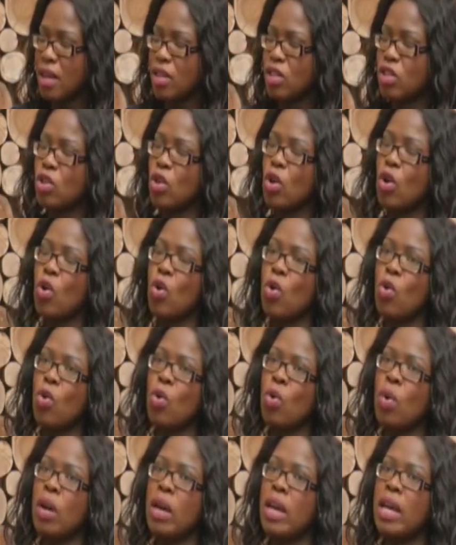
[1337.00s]

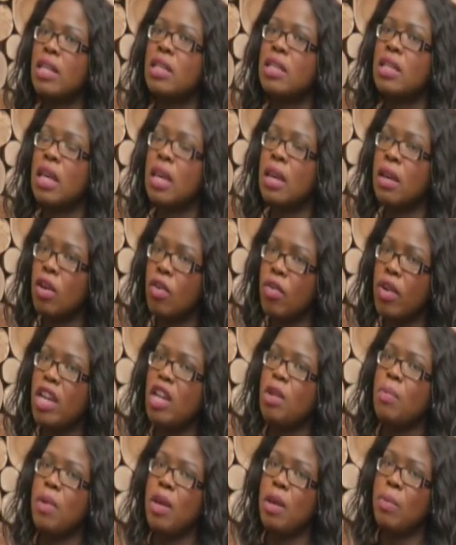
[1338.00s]
So it's
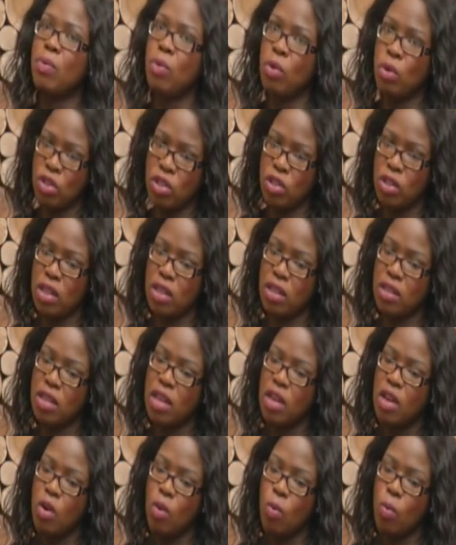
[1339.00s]
incredibly important that
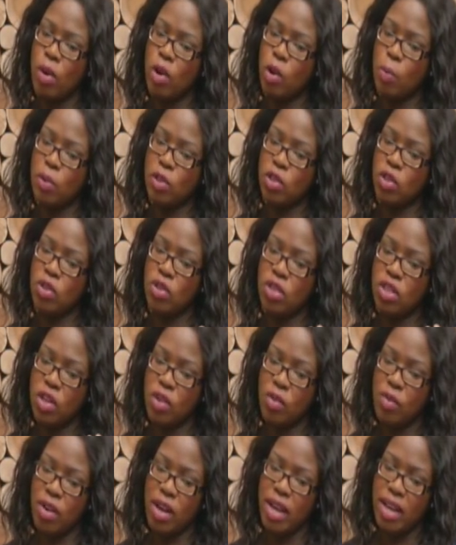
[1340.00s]
when opportunity
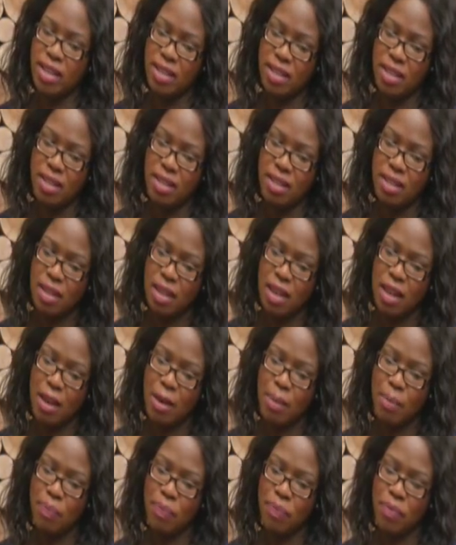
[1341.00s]
arises
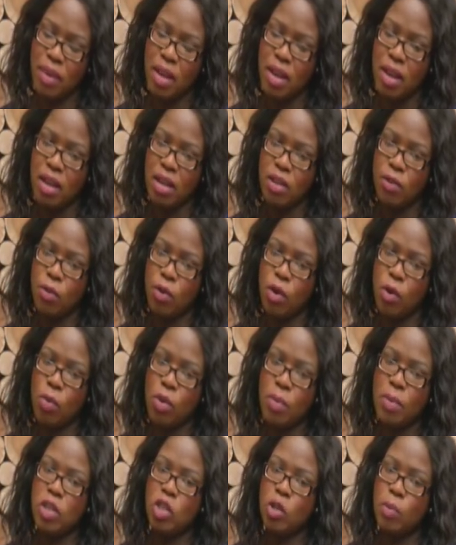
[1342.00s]
for a
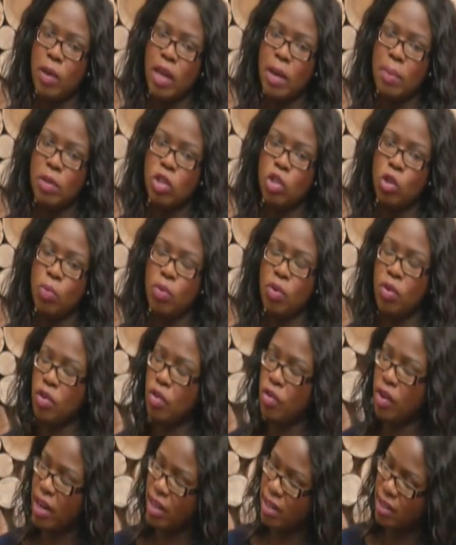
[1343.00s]
woman to be able to
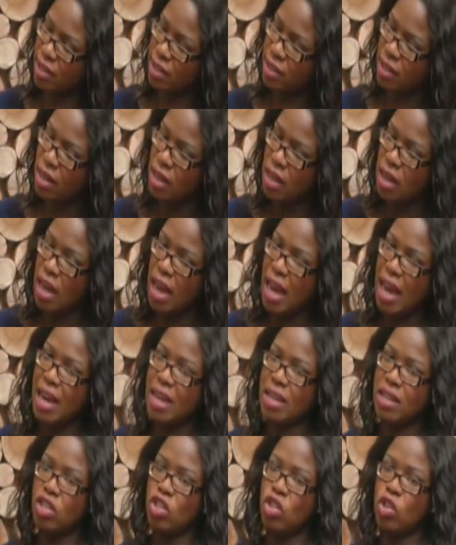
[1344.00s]
progress
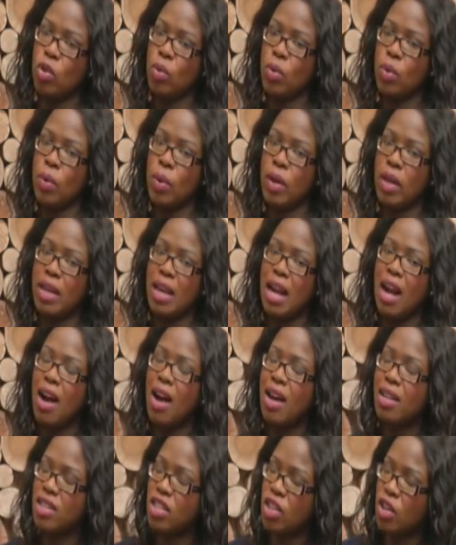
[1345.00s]
and to
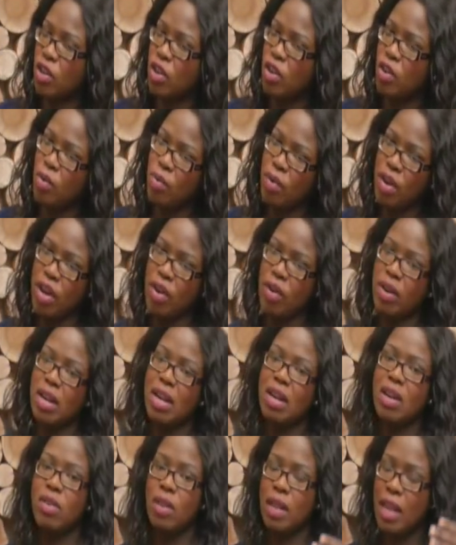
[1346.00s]
enhance her career and
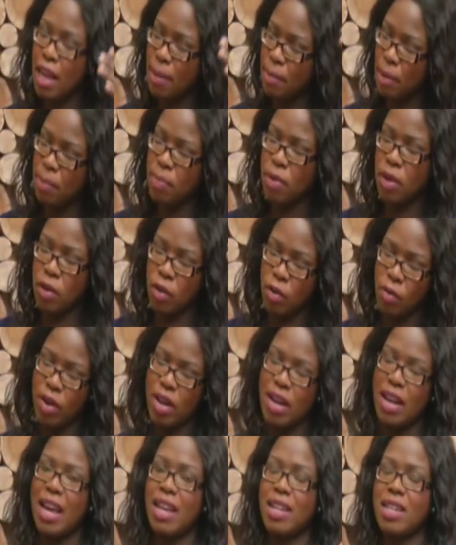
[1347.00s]
climb up the career
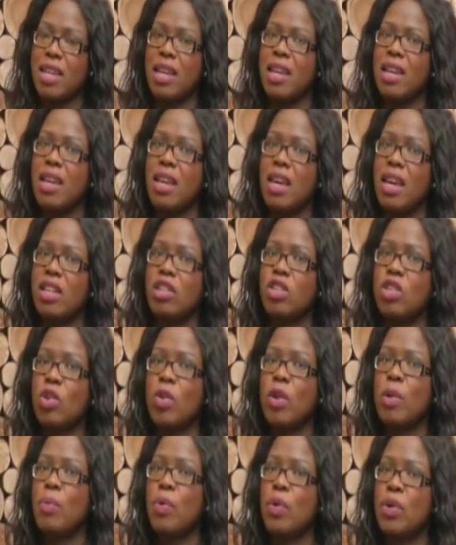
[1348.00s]
ladder, it's so
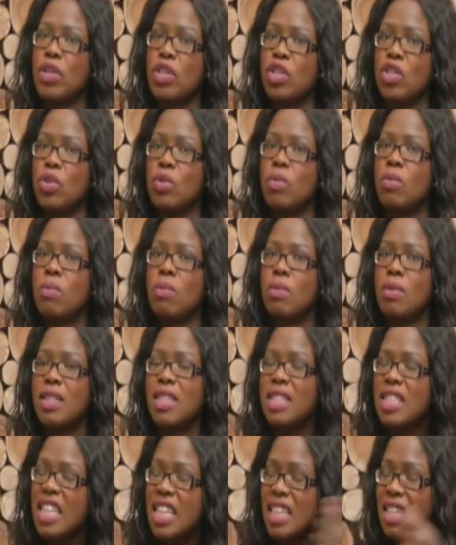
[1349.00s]
important to
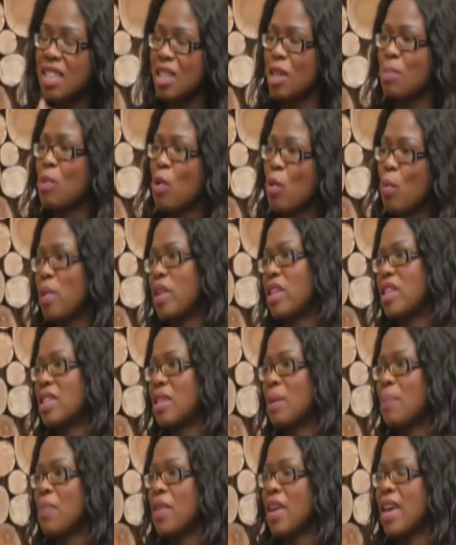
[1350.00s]
seize the moment
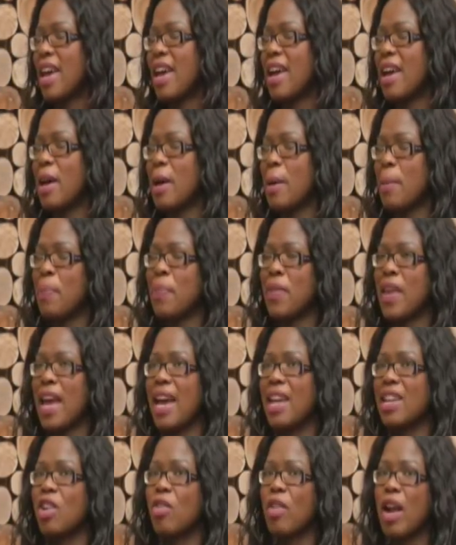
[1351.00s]

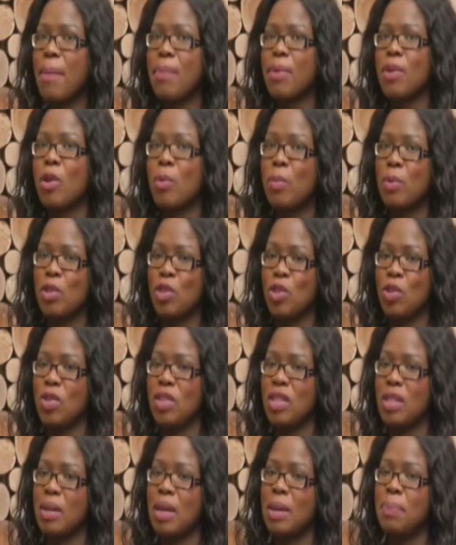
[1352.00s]
and grab that
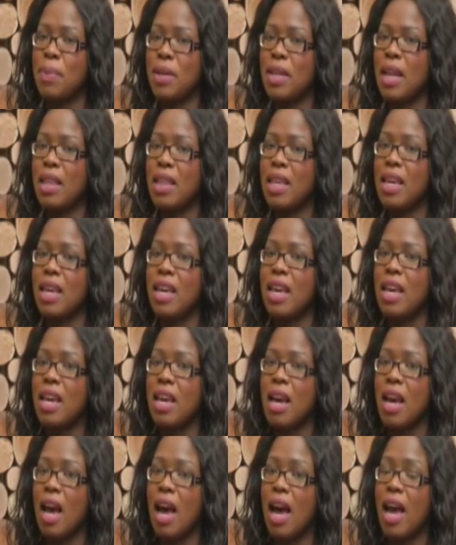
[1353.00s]
opportunity. But I think
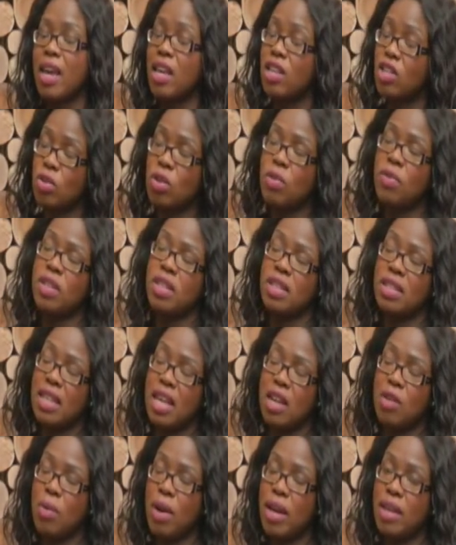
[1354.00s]
I can sort of
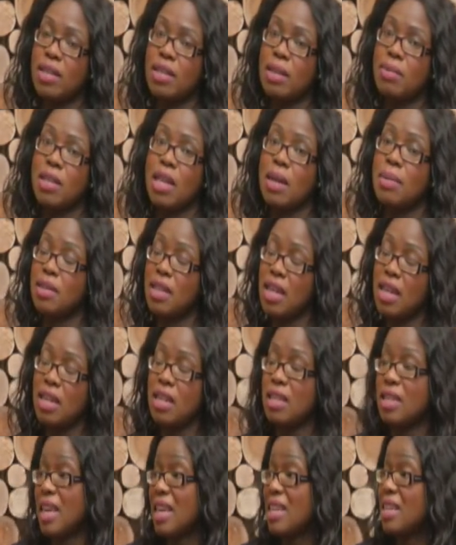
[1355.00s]
understand why sometimes
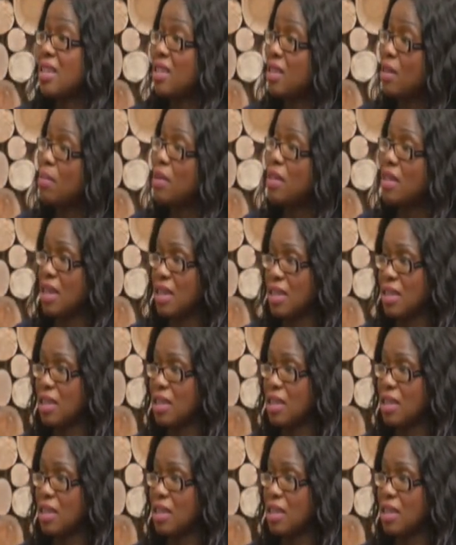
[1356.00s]
ladies get intimidated.